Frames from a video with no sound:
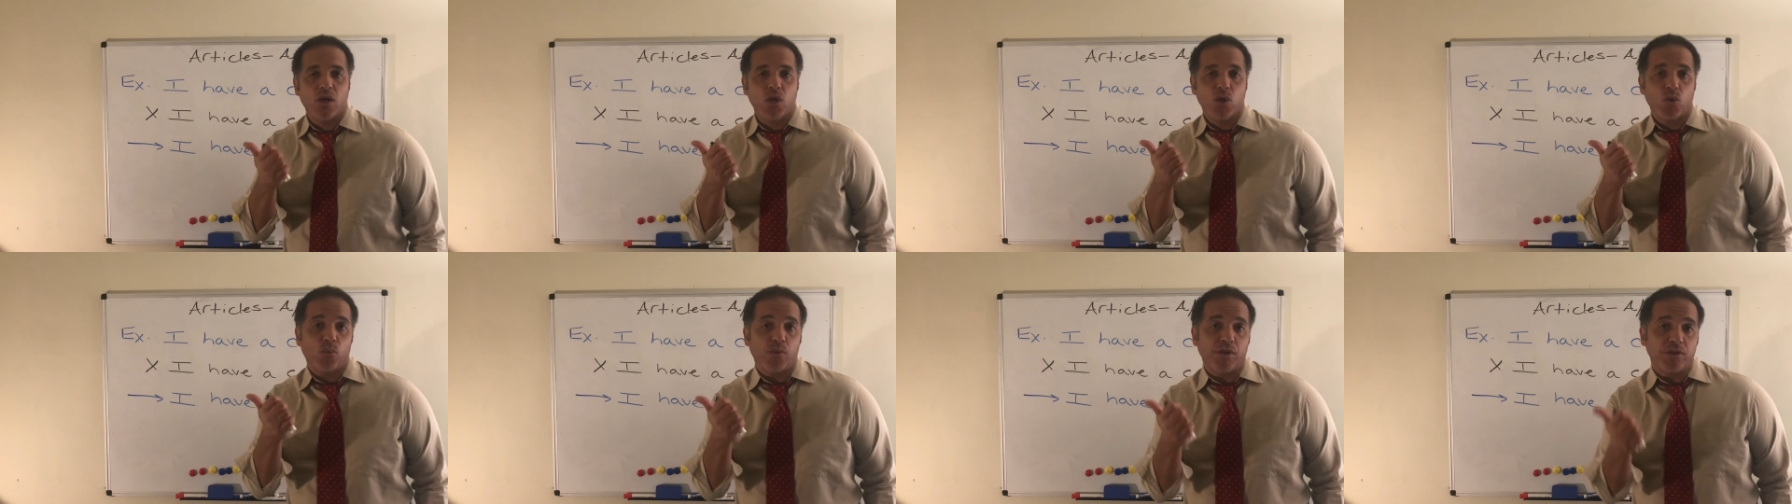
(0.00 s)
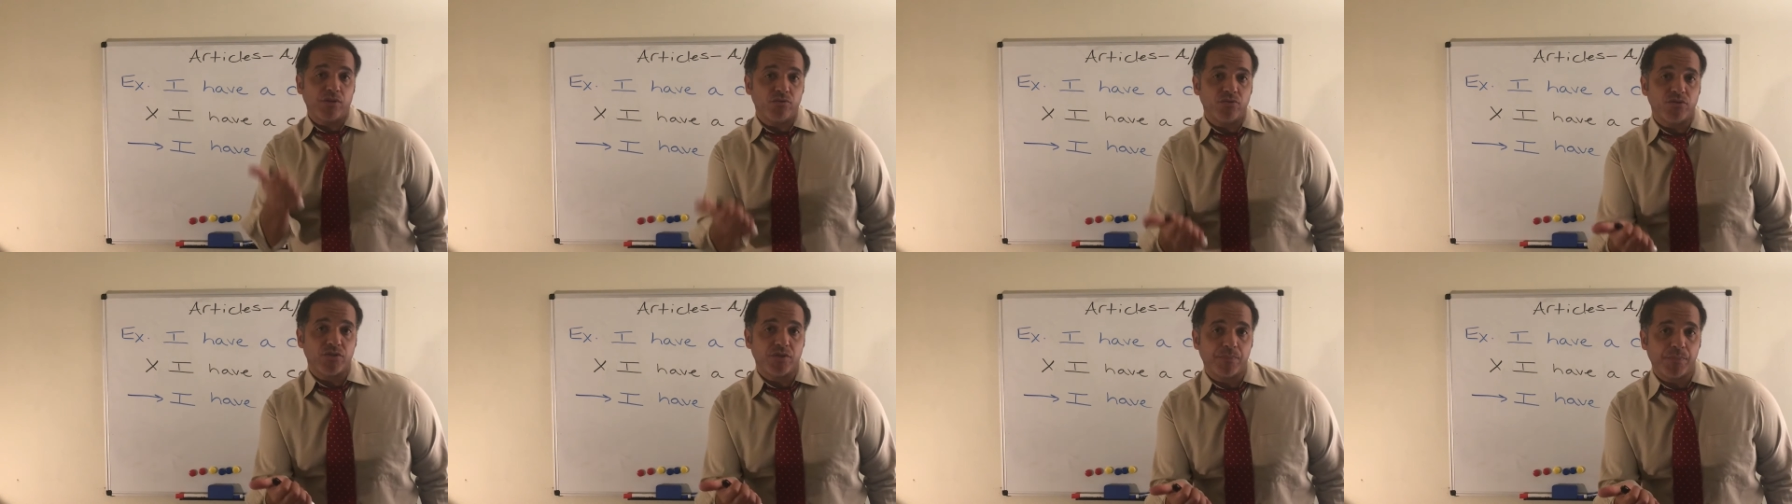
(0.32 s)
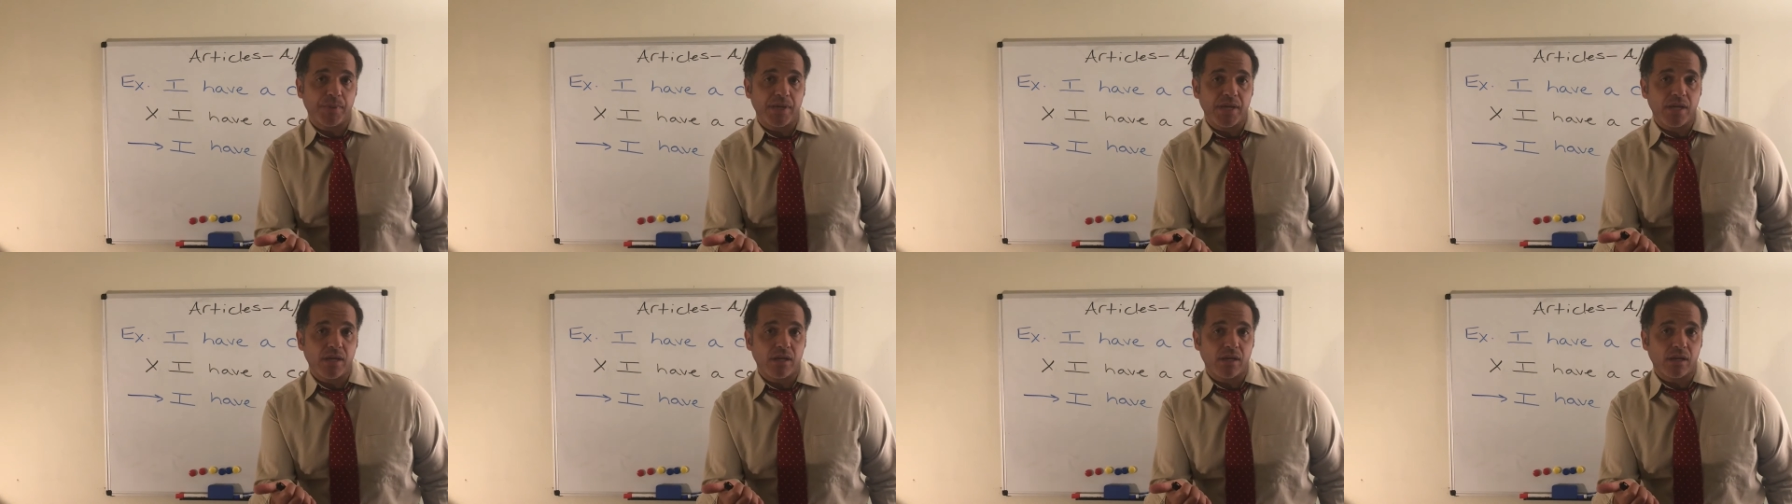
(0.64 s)
When you
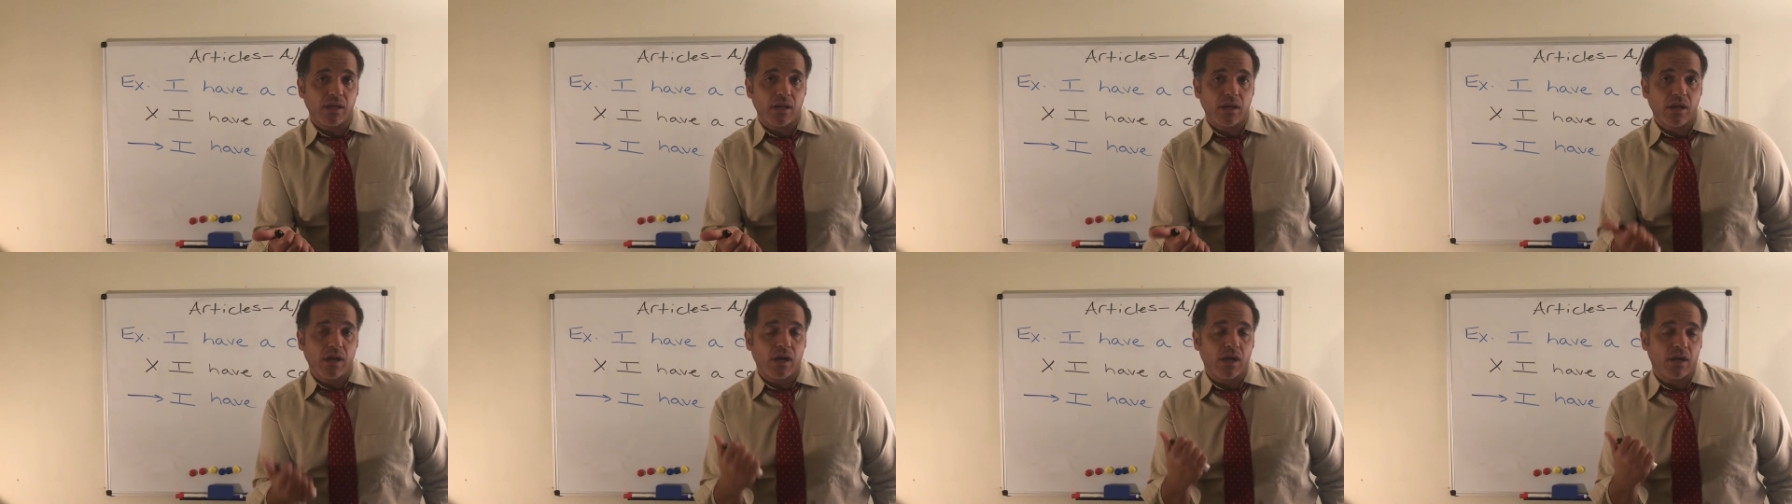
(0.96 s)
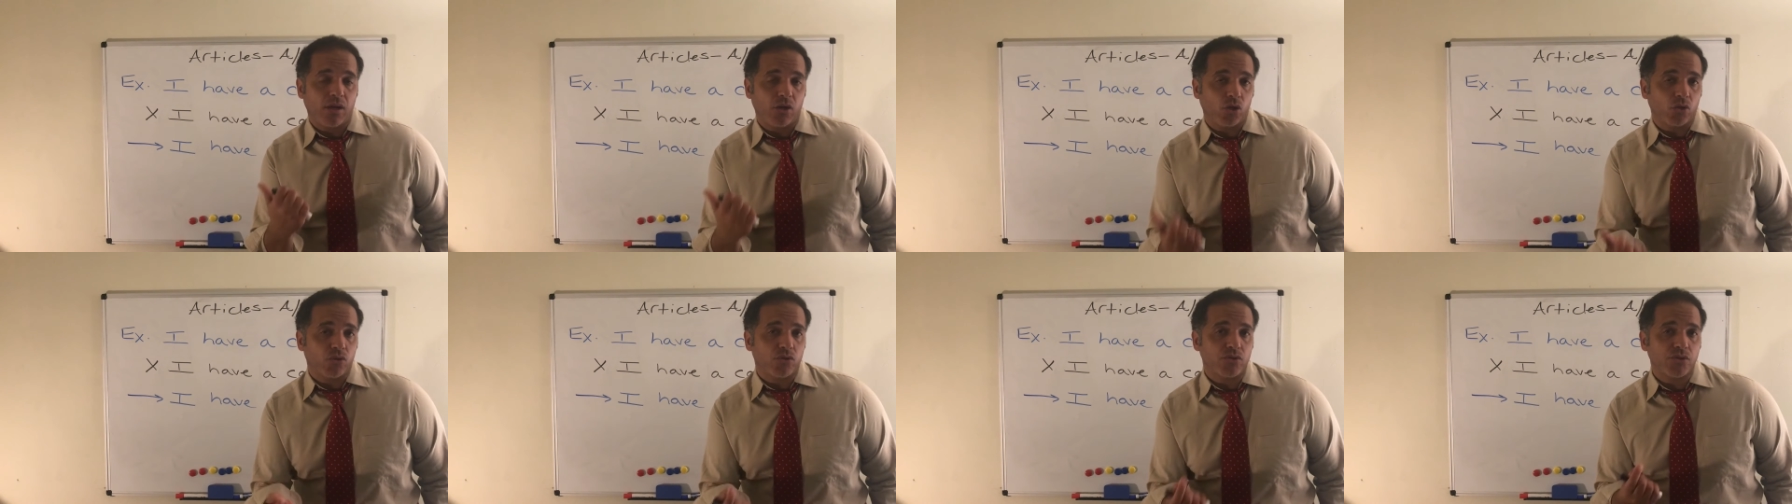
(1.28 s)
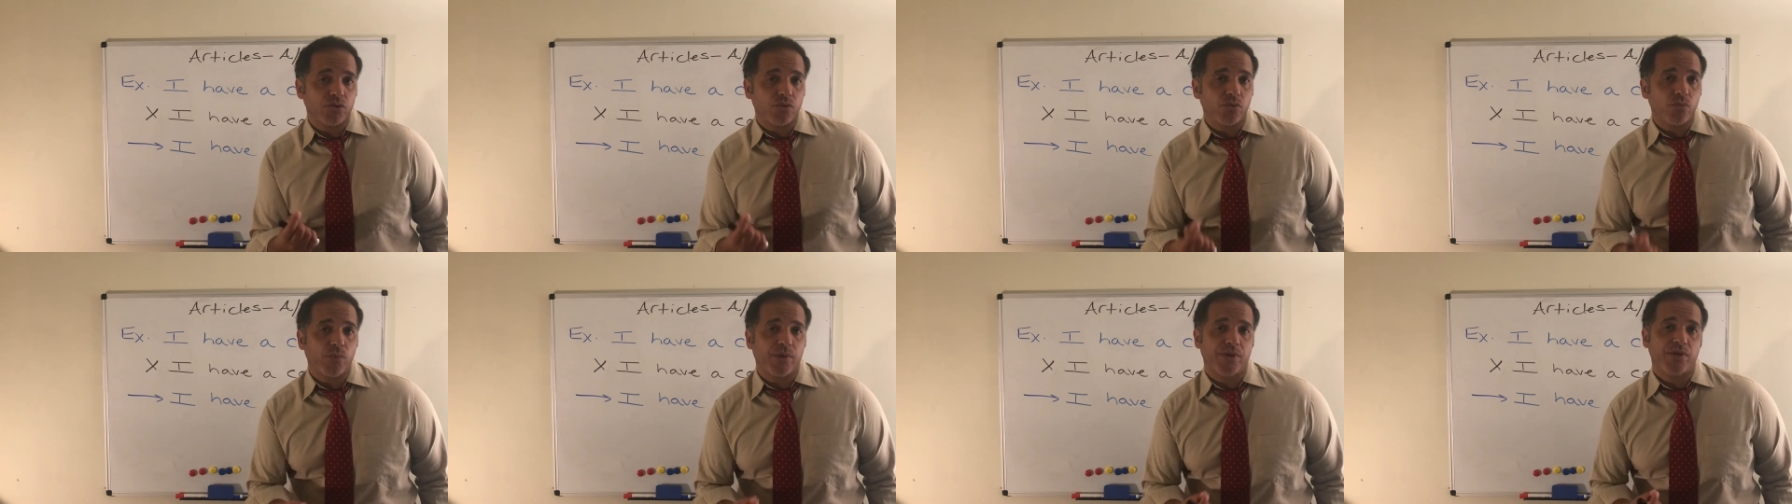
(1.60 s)
speak and
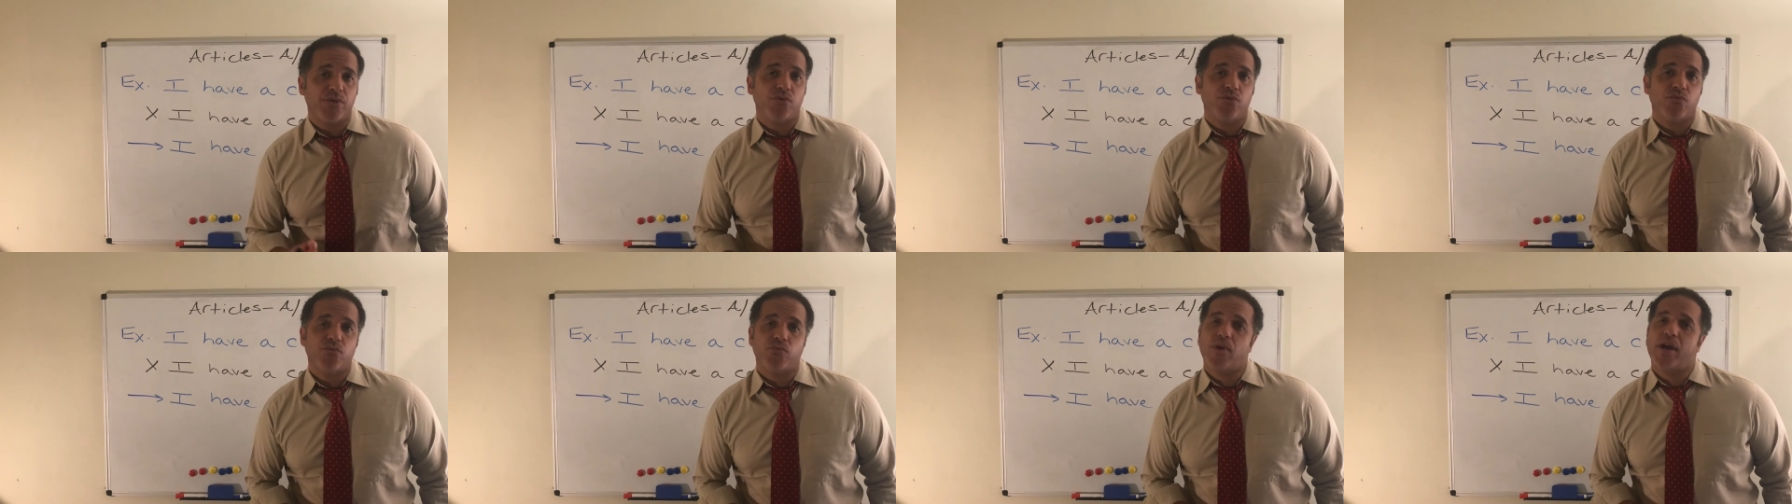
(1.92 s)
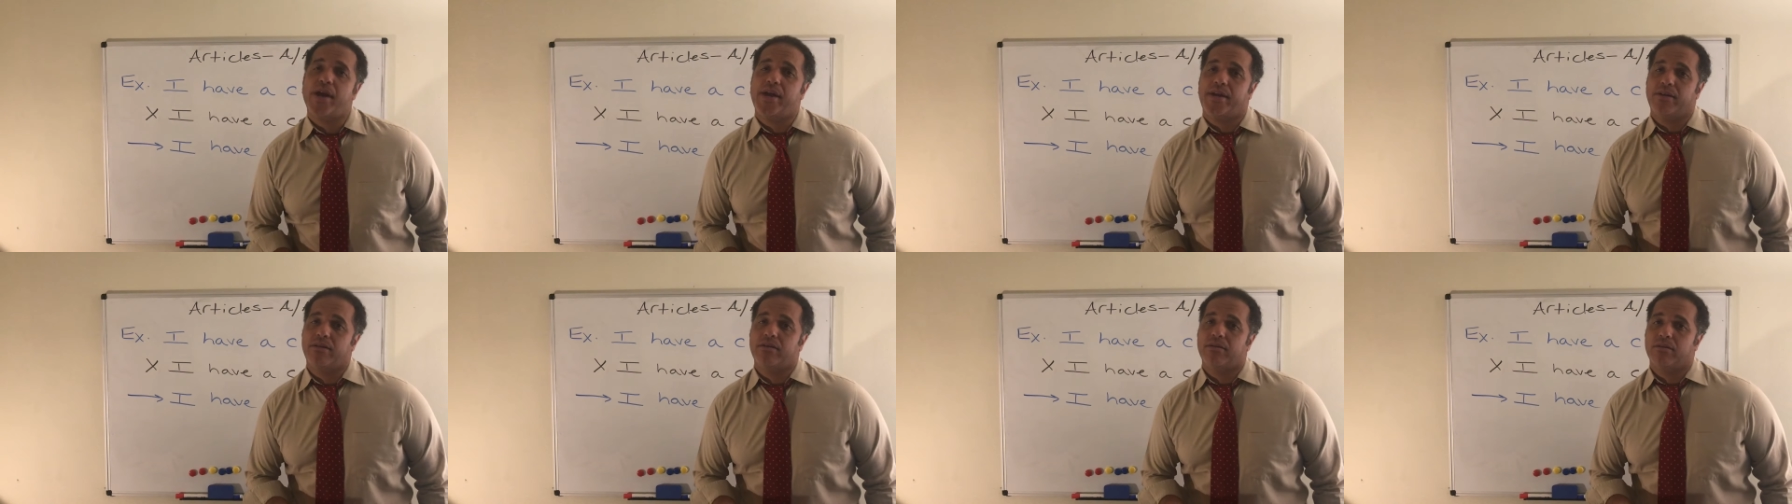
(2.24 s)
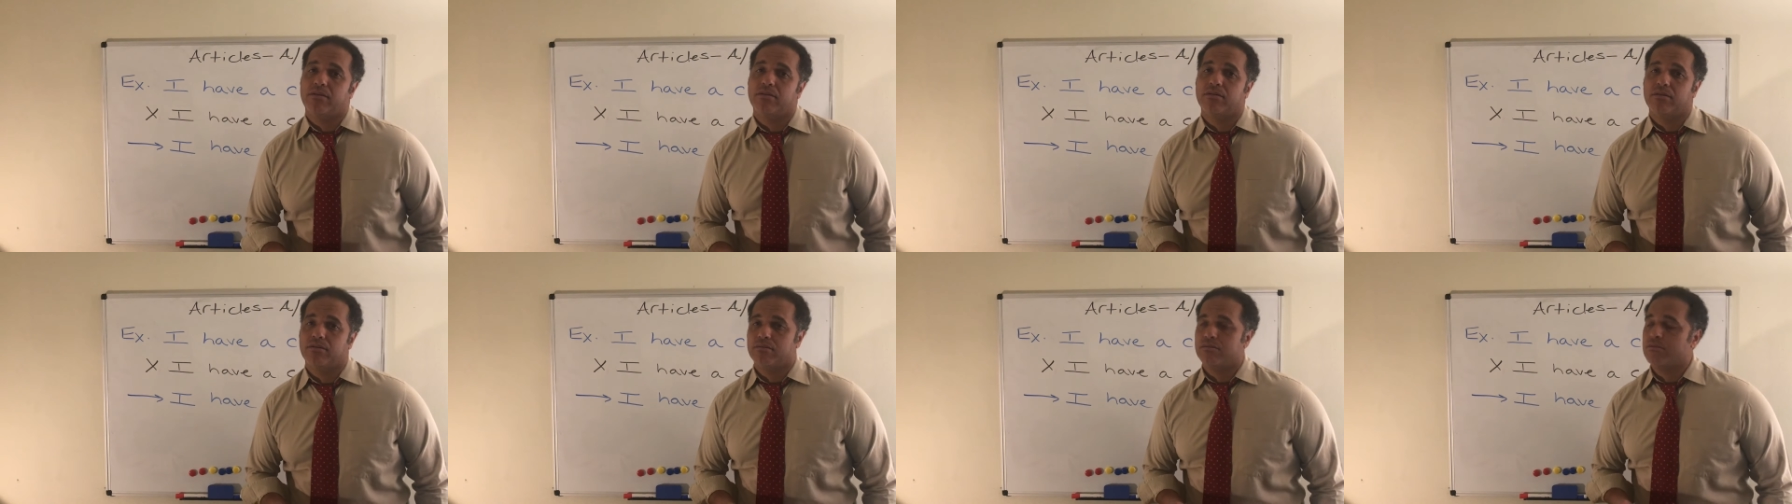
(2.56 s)
also when you write,
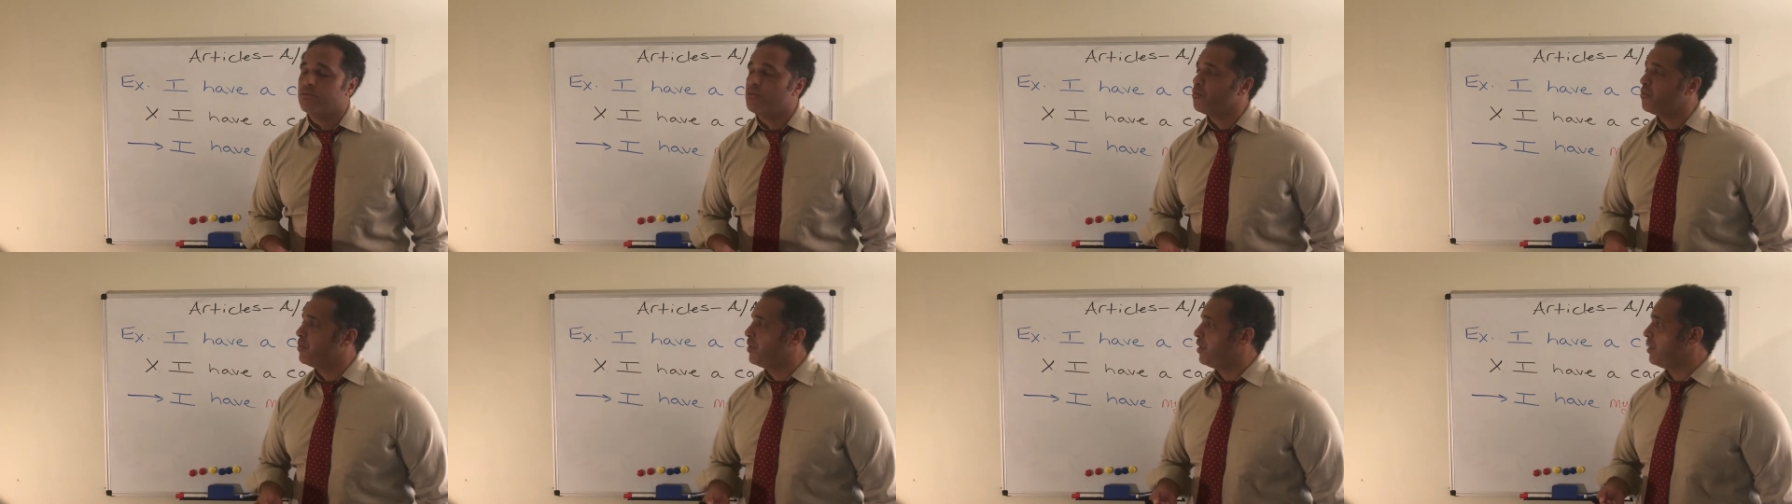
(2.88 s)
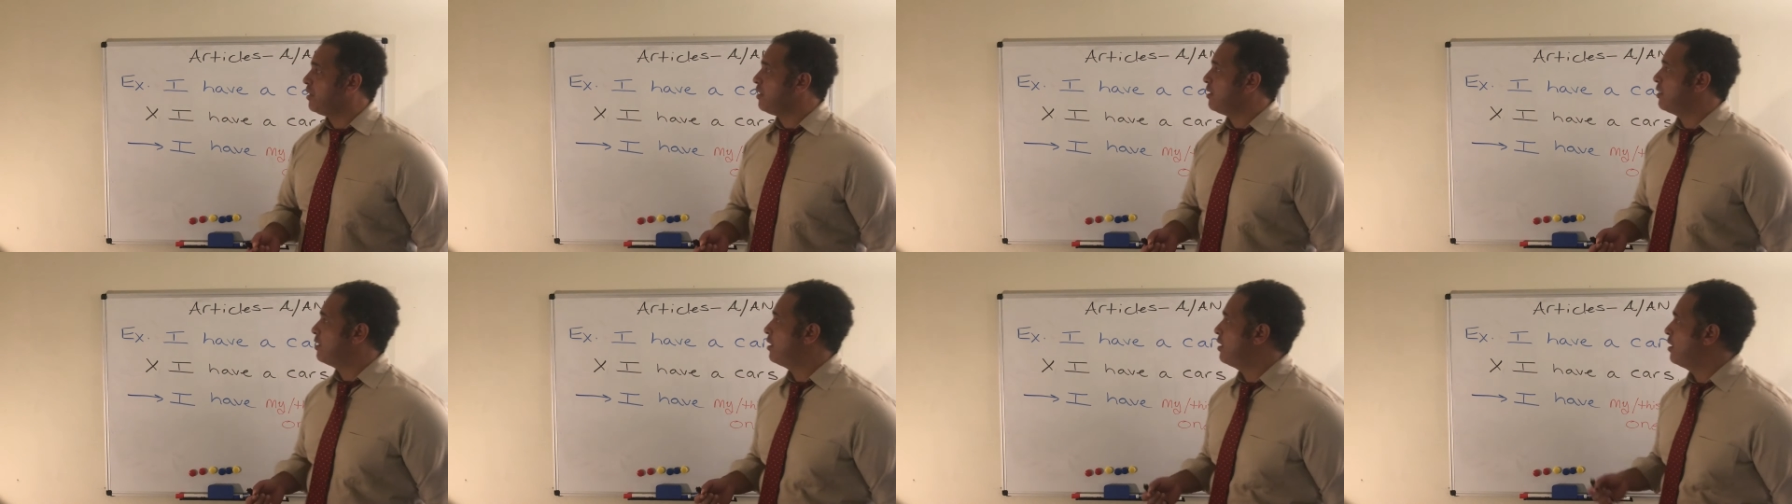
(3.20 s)
okay?